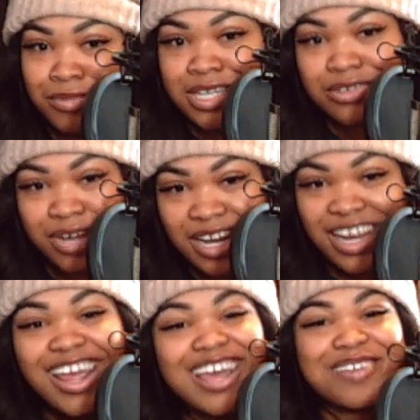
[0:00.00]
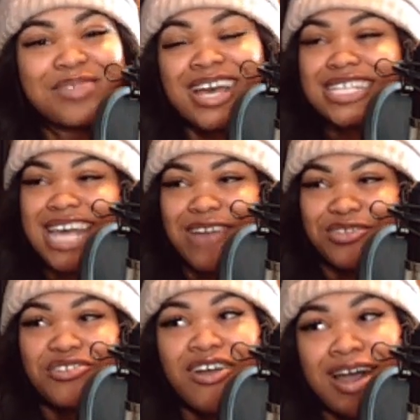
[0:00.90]
Detroit. Yeah, yeah, Plus, sure. like when
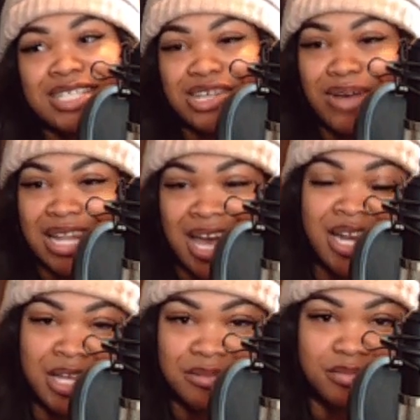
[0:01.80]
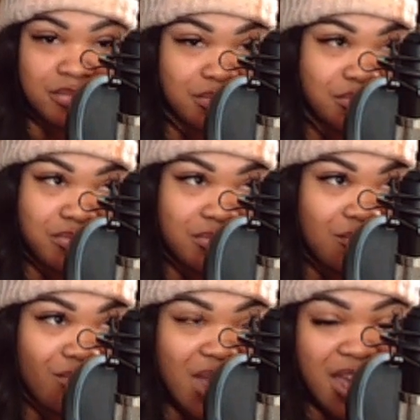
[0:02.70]
you go out to Atlanta, yeah.